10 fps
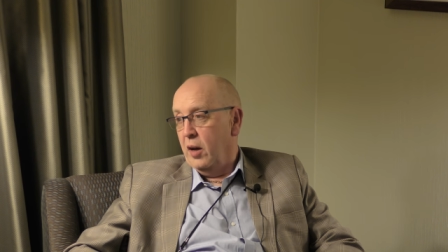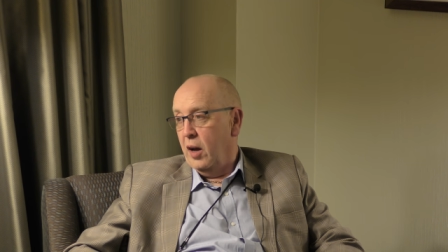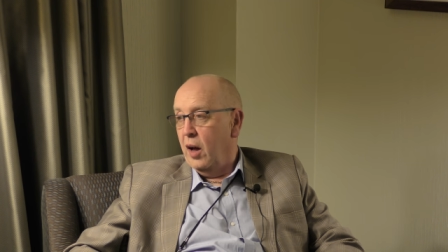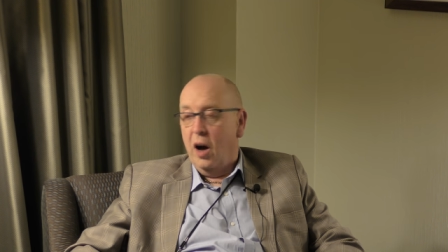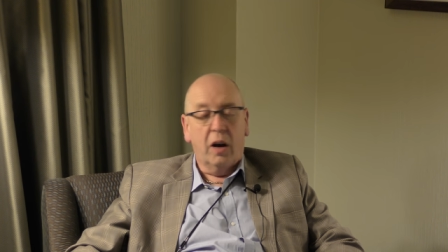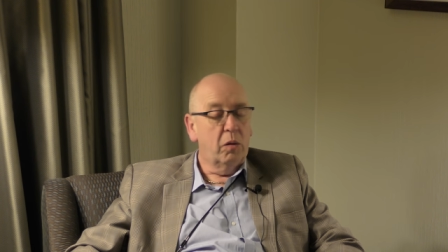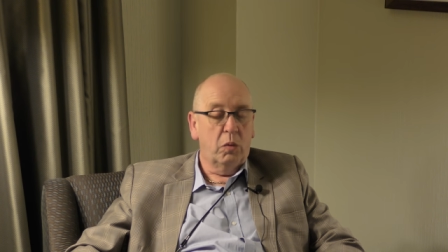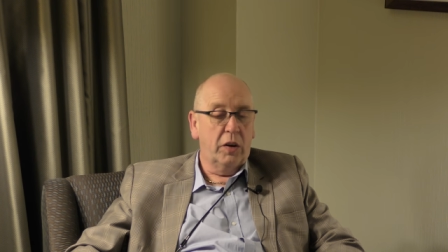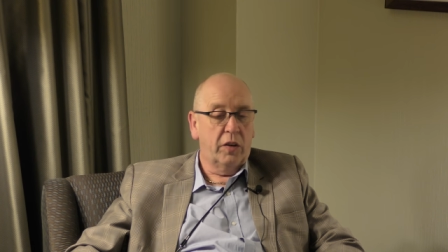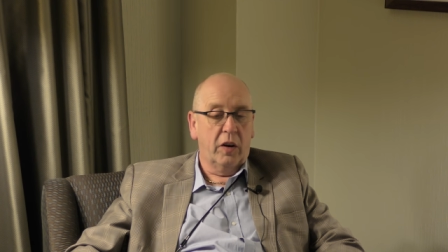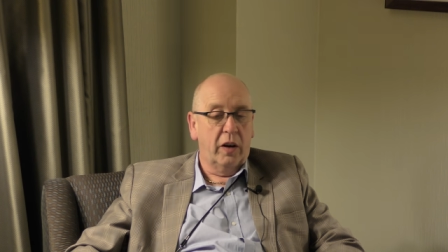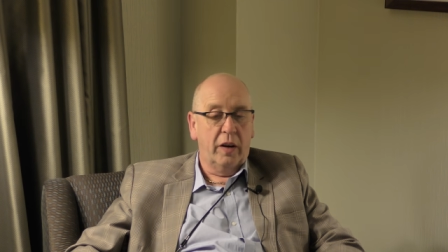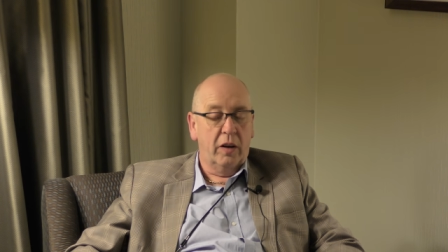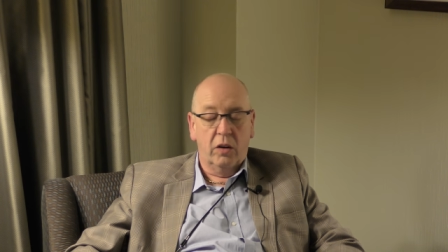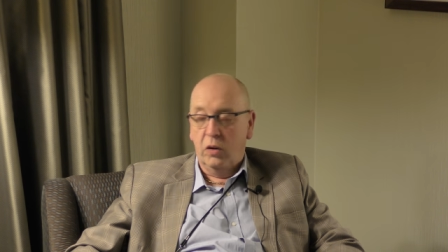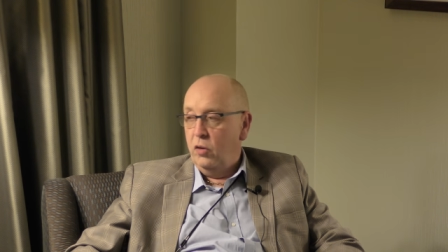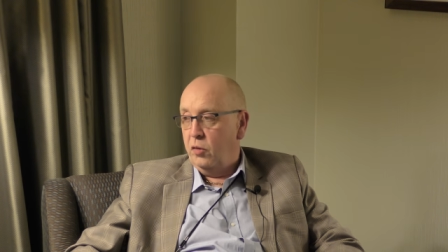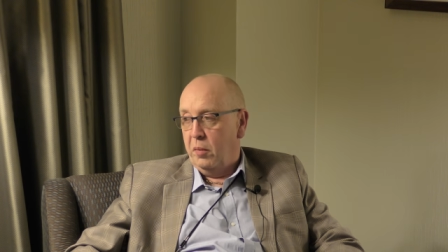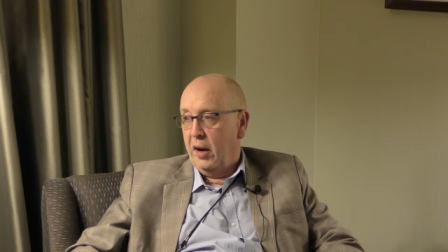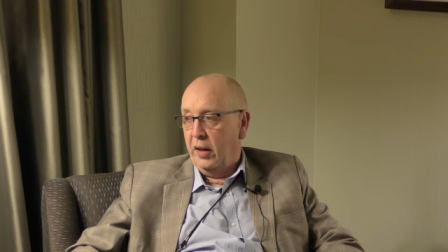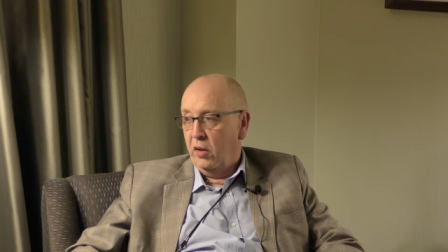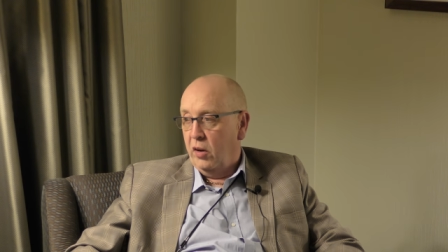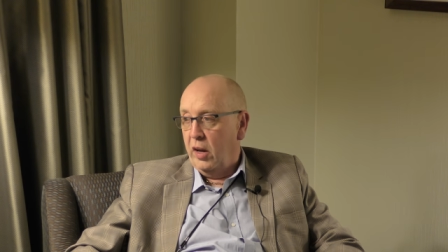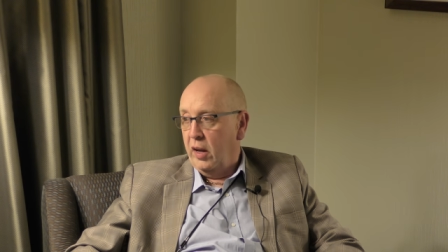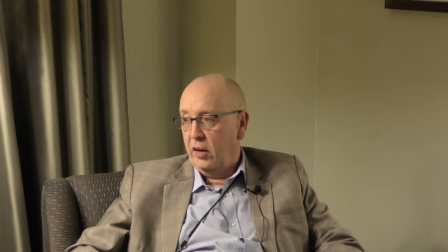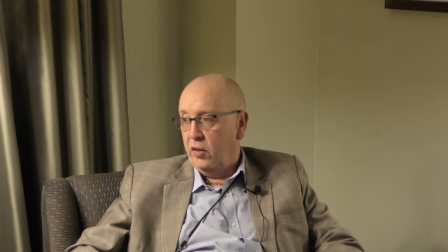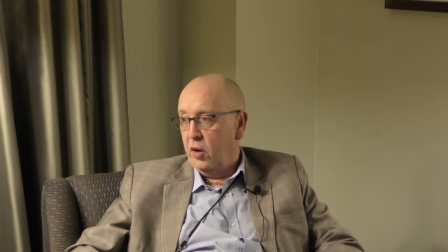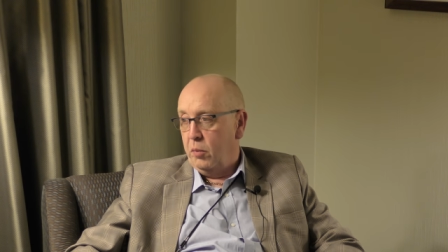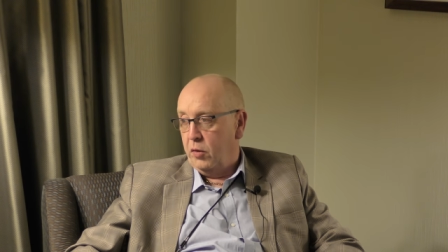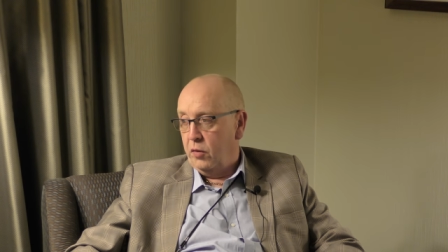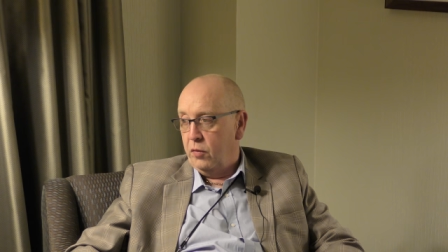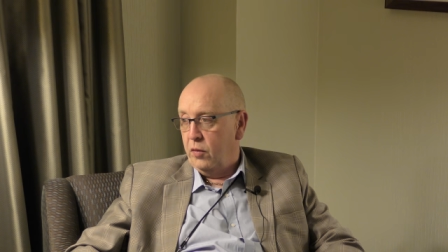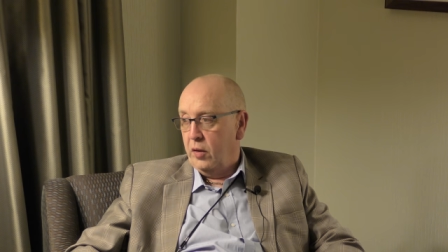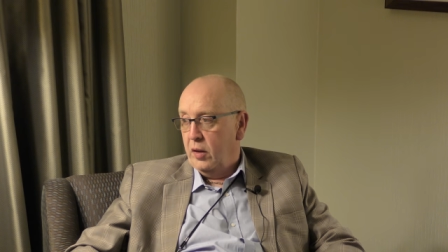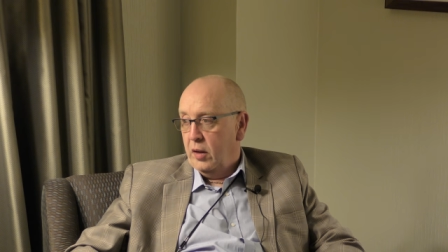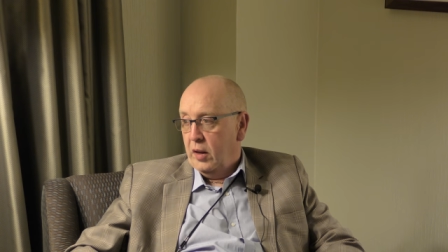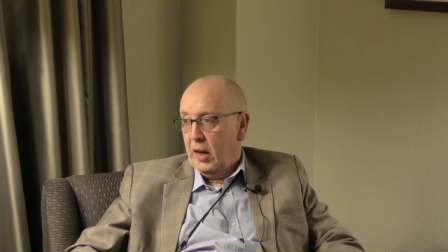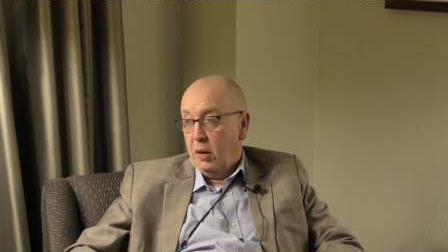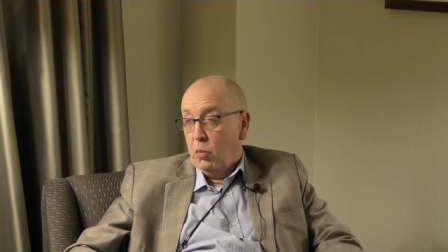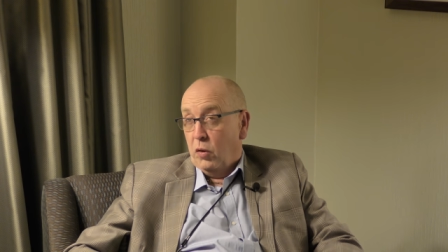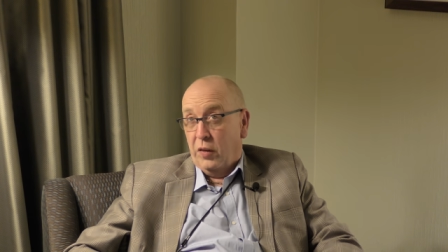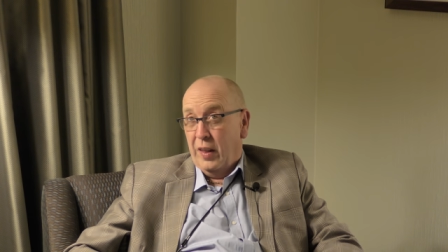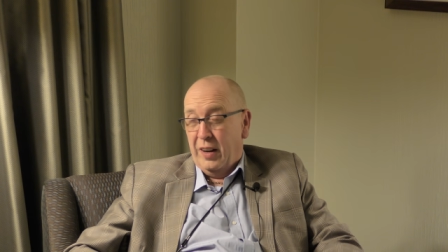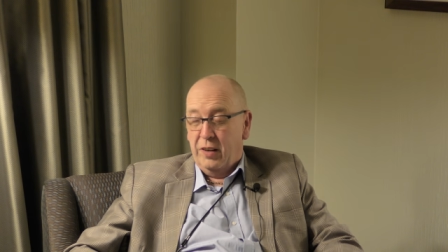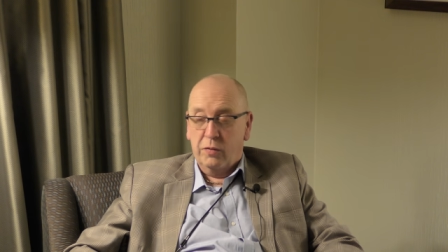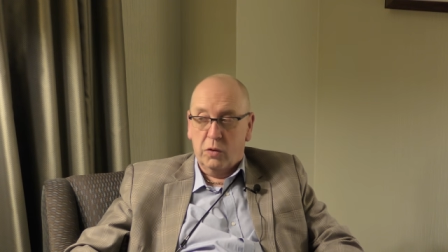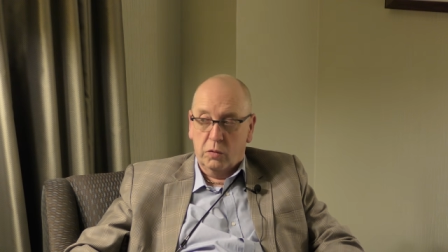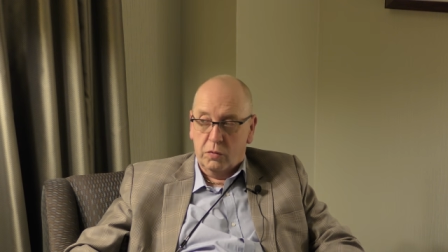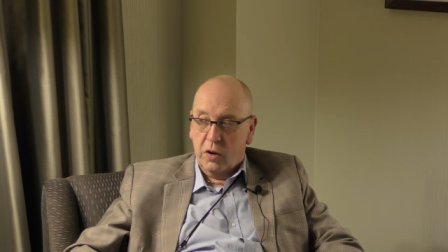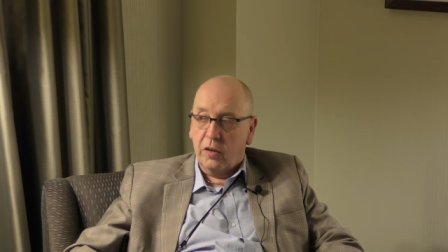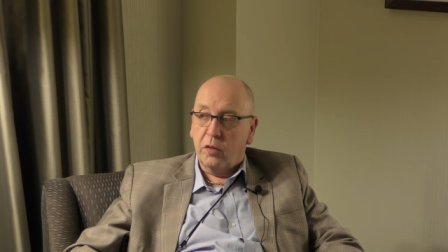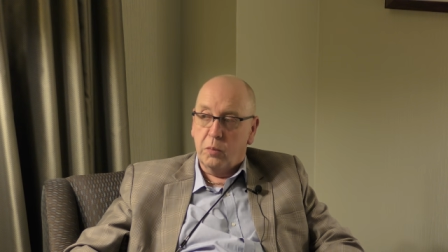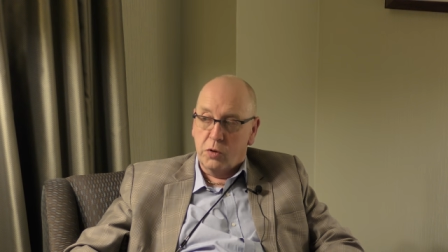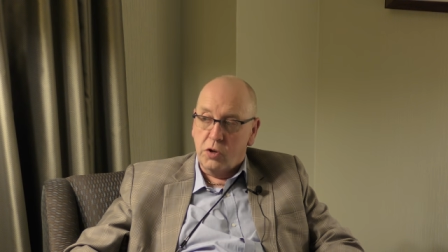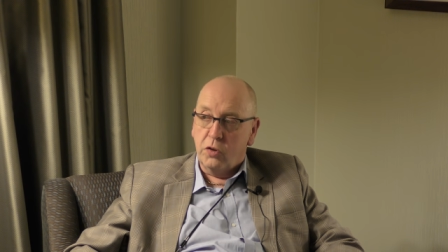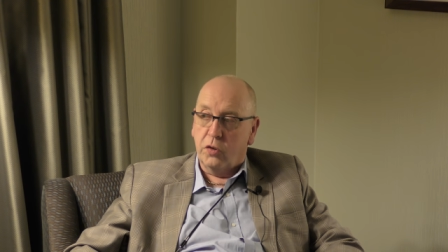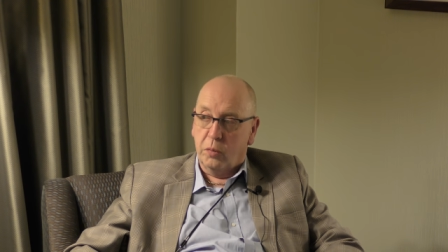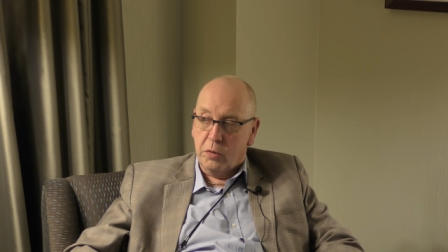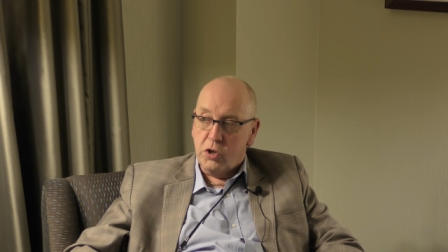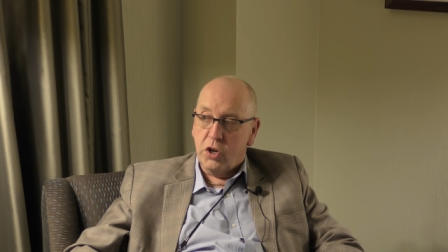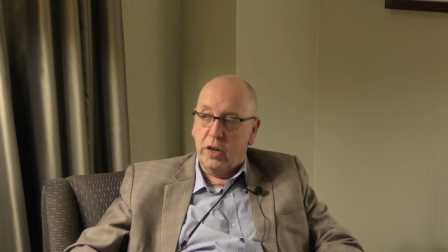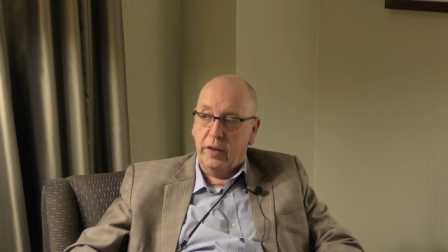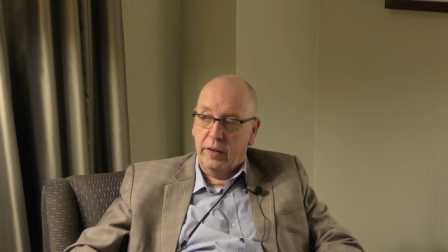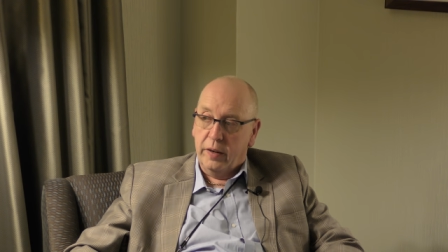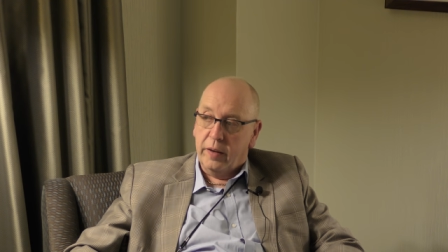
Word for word: I, I, we certainly didn't lose money on it in terms of it wasn't that difficult for us to produce the machine.